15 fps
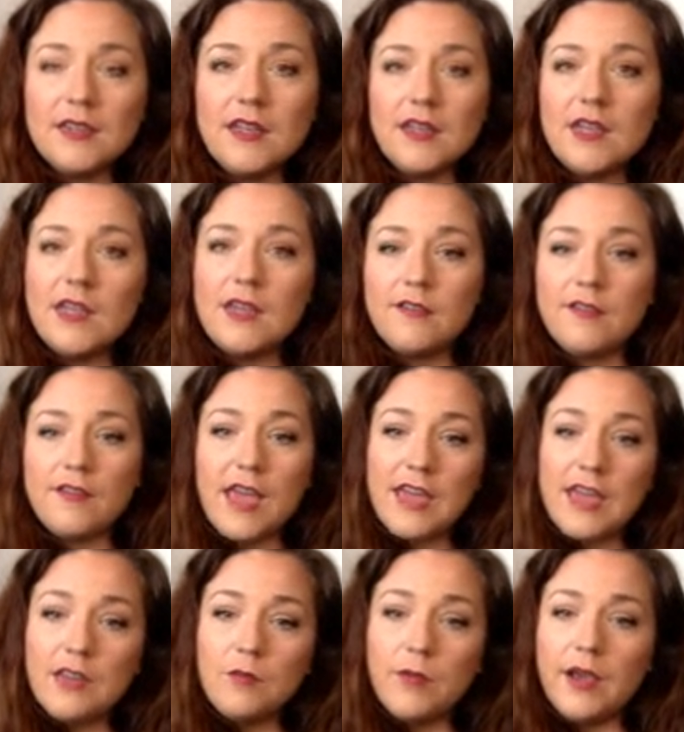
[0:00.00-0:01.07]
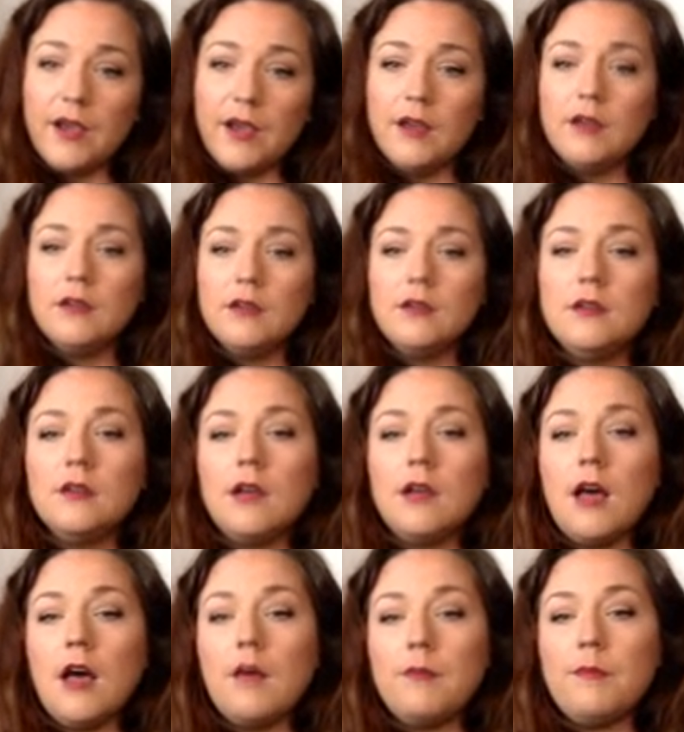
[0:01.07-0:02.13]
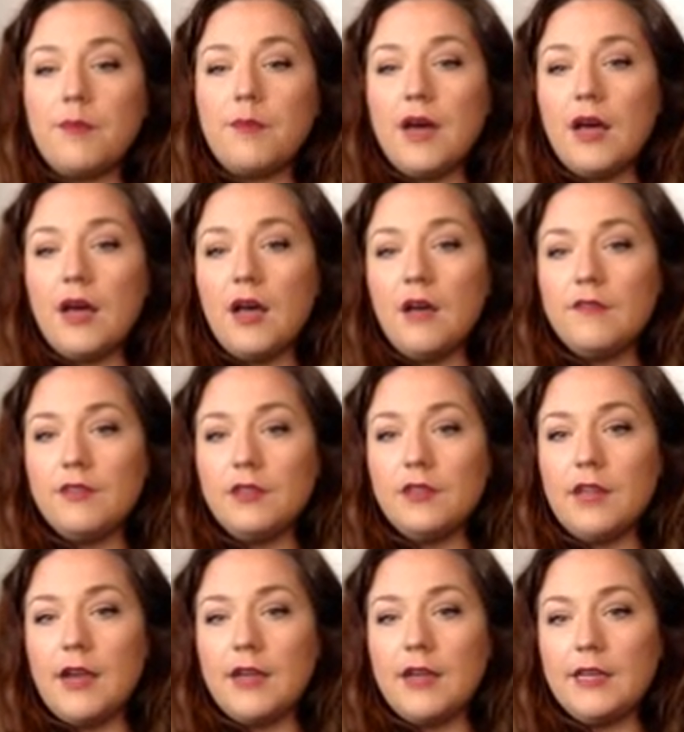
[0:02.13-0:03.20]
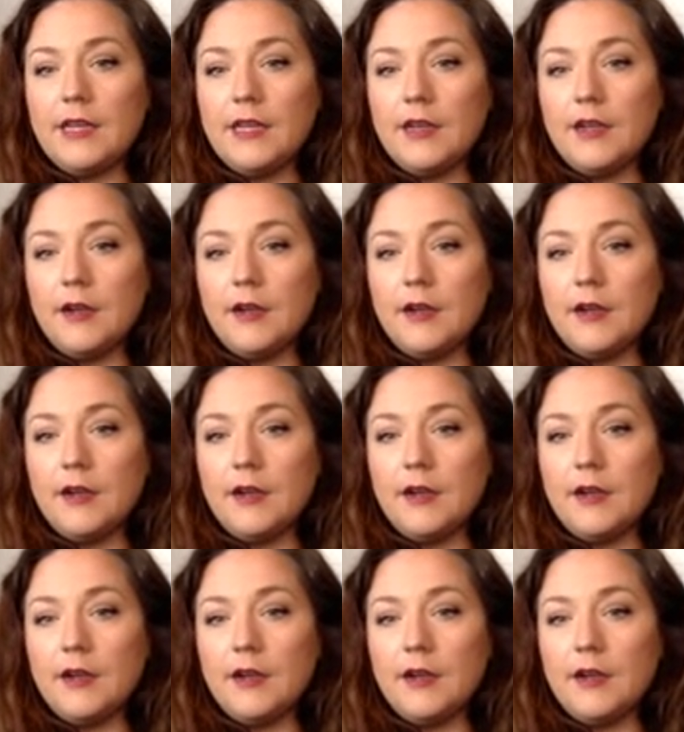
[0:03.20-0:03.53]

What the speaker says: If anywhere above the line here,